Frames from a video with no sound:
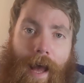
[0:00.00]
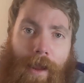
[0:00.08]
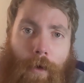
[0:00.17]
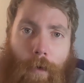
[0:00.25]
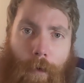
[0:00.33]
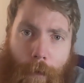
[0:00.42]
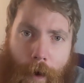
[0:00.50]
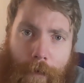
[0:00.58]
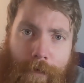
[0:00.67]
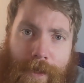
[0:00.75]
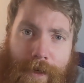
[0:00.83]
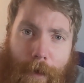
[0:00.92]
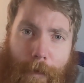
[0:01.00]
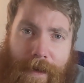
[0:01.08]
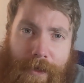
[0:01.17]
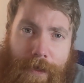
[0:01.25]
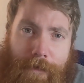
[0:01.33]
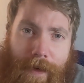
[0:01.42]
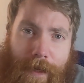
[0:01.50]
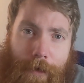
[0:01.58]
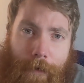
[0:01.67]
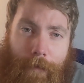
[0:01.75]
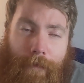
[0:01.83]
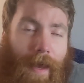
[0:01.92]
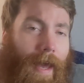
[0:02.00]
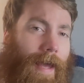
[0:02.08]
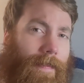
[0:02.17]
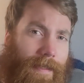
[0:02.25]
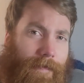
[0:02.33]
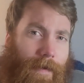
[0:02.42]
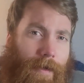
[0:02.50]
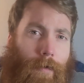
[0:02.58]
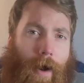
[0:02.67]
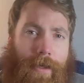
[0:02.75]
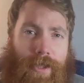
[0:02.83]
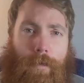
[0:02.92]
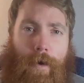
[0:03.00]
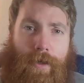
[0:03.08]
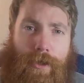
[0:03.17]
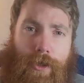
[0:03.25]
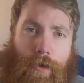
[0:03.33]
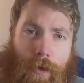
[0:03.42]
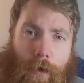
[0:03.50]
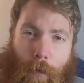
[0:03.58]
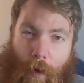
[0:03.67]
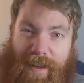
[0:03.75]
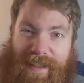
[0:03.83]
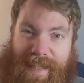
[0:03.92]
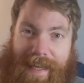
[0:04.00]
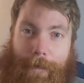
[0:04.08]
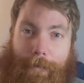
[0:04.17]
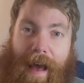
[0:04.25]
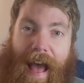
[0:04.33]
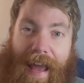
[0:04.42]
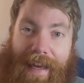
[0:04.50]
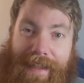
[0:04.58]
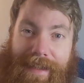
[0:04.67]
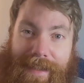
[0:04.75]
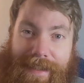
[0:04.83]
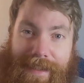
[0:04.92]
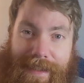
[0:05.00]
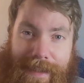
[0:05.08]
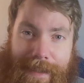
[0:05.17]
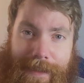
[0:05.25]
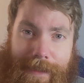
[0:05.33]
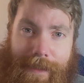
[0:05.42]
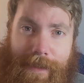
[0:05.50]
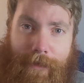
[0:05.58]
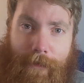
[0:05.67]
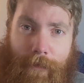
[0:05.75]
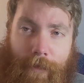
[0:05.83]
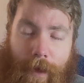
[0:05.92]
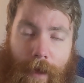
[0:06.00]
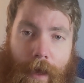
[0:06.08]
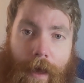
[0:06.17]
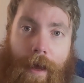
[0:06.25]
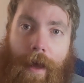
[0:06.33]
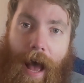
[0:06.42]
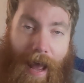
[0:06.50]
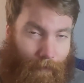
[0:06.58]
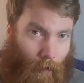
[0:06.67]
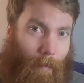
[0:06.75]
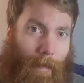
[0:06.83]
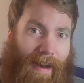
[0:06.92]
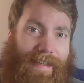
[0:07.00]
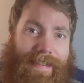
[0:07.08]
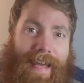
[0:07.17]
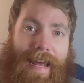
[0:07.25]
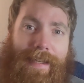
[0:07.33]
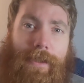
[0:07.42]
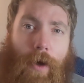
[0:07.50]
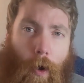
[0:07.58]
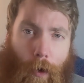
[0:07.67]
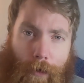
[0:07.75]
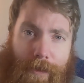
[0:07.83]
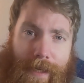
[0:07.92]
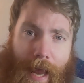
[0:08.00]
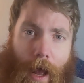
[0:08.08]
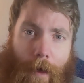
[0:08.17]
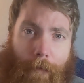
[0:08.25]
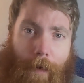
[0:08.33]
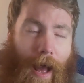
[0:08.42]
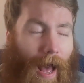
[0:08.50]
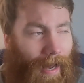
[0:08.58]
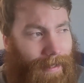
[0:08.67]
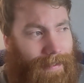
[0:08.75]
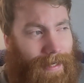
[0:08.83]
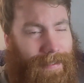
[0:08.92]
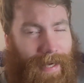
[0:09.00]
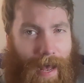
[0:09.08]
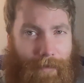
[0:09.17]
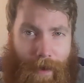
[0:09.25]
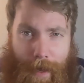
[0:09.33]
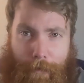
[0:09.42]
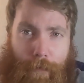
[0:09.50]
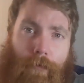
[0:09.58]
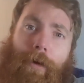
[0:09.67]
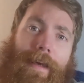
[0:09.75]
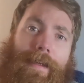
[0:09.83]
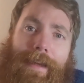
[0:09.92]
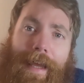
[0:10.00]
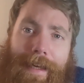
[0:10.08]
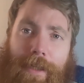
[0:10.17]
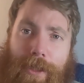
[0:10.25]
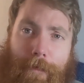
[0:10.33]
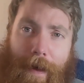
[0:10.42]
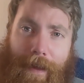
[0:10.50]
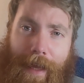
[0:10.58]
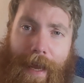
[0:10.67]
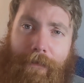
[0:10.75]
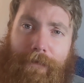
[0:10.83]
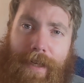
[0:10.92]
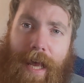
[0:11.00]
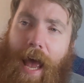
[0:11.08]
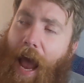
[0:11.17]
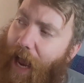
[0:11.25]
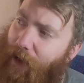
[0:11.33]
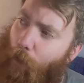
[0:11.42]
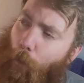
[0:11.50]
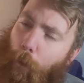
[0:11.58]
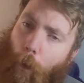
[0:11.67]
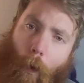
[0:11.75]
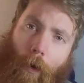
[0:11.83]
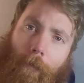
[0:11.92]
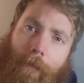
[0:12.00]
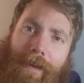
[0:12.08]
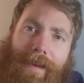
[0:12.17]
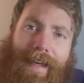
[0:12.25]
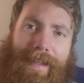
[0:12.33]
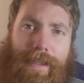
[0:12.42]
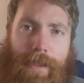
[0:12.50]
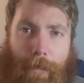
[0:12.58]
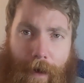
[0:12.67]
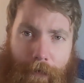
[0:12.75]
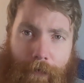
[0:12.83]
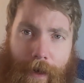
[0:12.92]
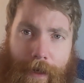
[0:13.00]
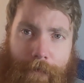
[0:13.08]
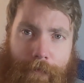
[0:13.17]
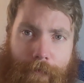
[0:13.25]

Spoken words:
Hello and welcome to another Patreon video. In this video I just wanted to show you what it's like behind the scenes. I've got my desk all set up. I tend to have a bright light to my left and a warm light to my right.